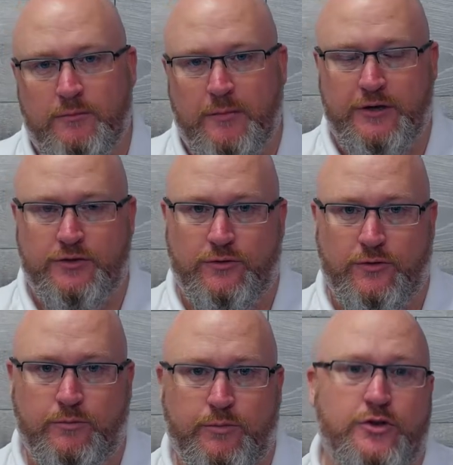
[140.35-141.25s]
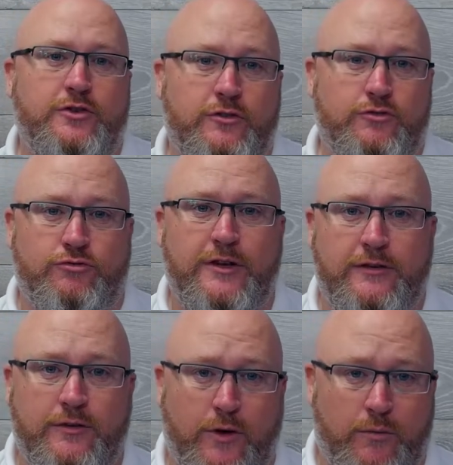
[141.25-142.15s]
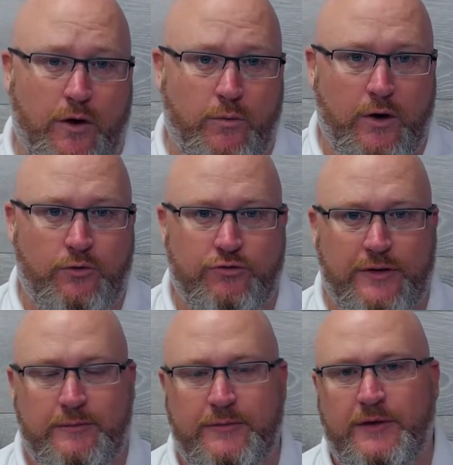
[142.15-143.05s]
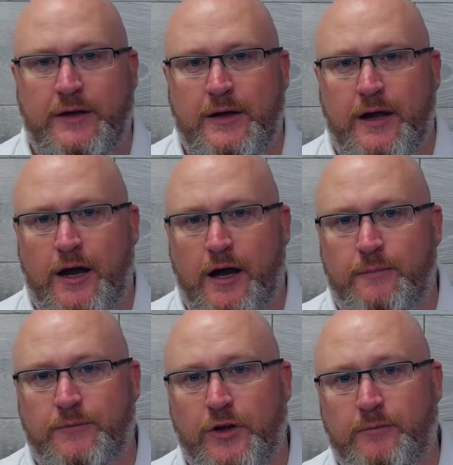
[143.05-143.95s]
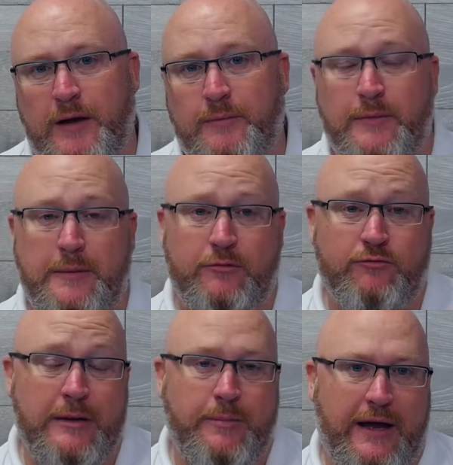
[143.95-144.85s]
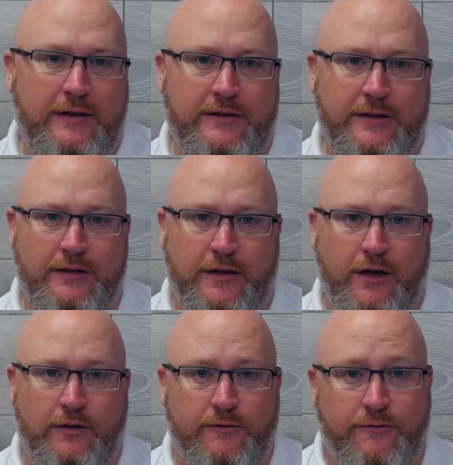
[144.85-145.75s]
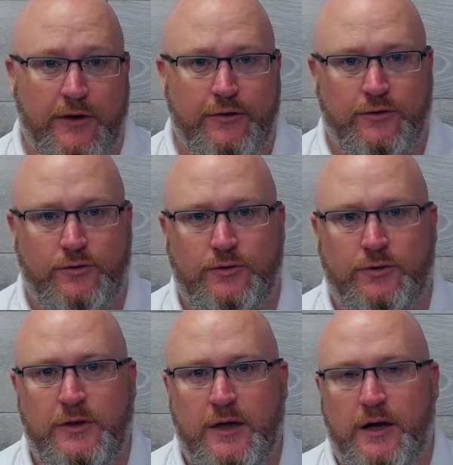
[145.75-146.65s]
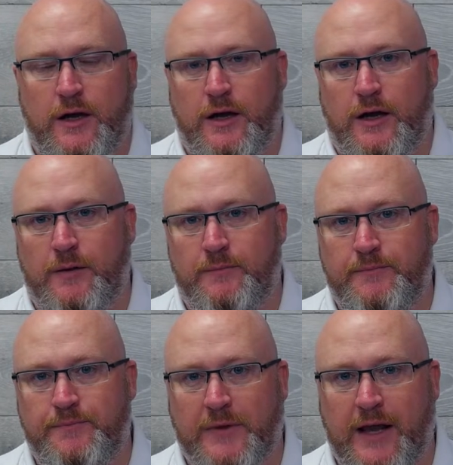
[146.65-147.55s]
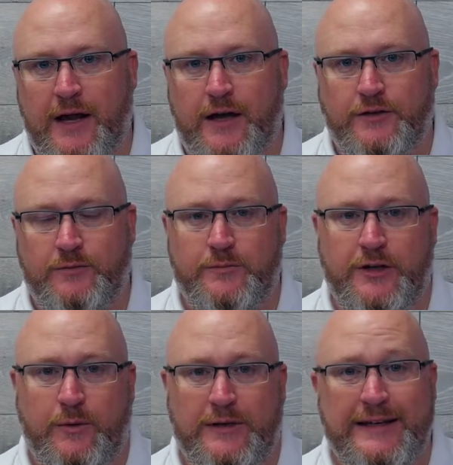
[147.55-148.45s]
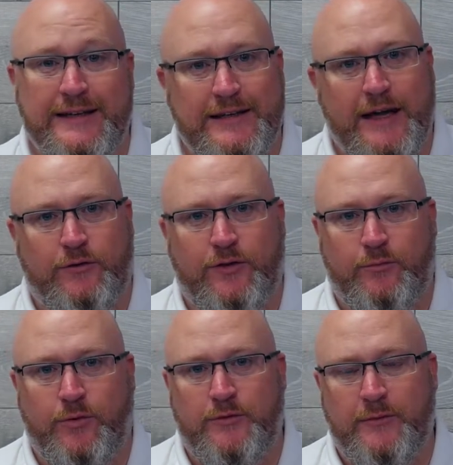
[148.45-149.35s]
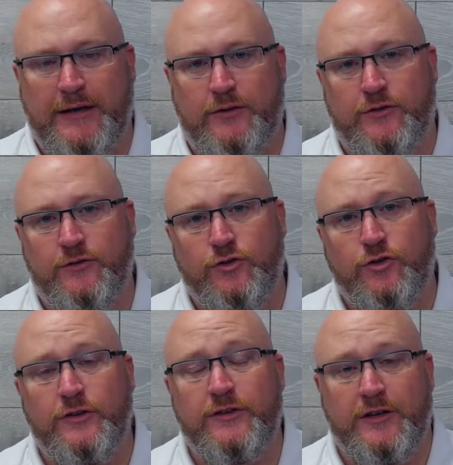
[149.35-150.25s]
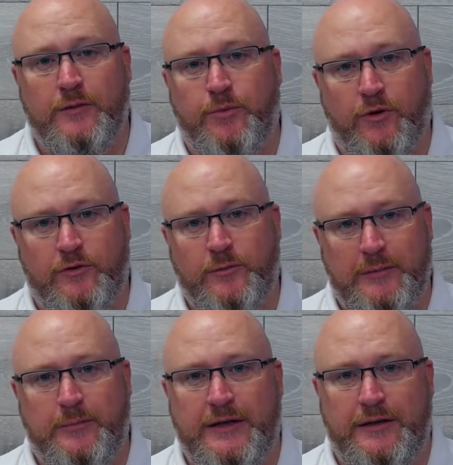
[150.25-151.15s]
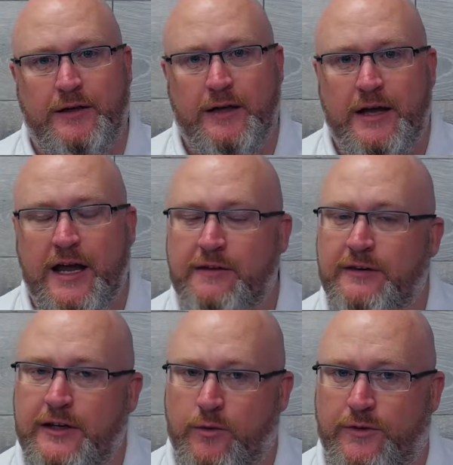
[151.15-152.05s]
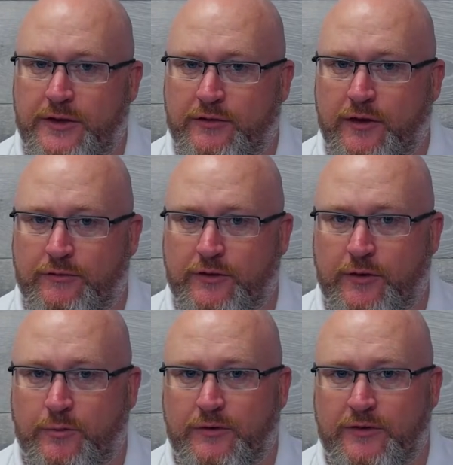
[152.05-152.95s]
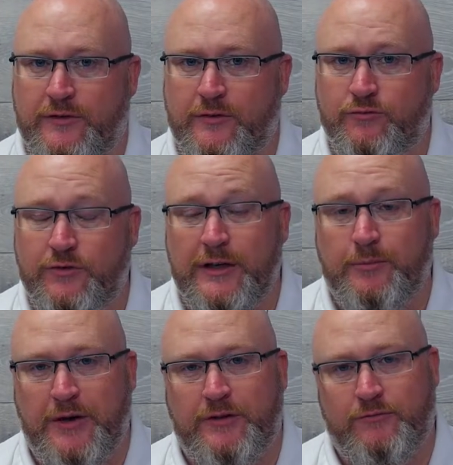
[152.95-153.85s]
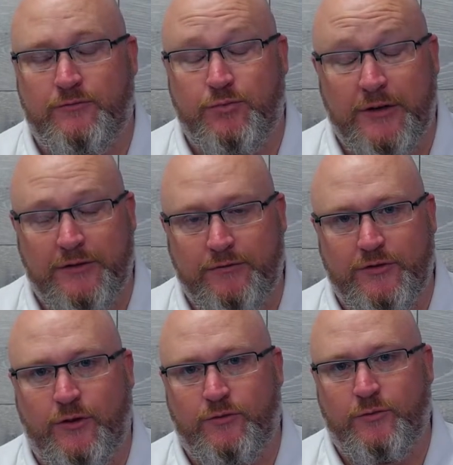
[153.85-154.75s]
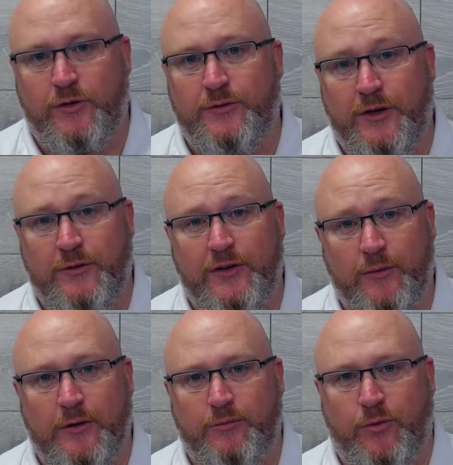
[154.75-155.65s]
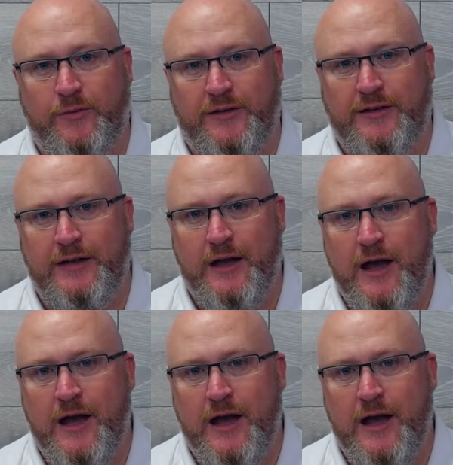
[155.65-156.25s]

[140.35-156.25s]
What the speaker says: Make sure that all bushes and trees are well trimmed. Maybe repainting the front door, and just cleaning the outside of the property to make it look as good as it can possibly be. Even little things like, for example, we've seen some really impressive results from clients who go to sell their property.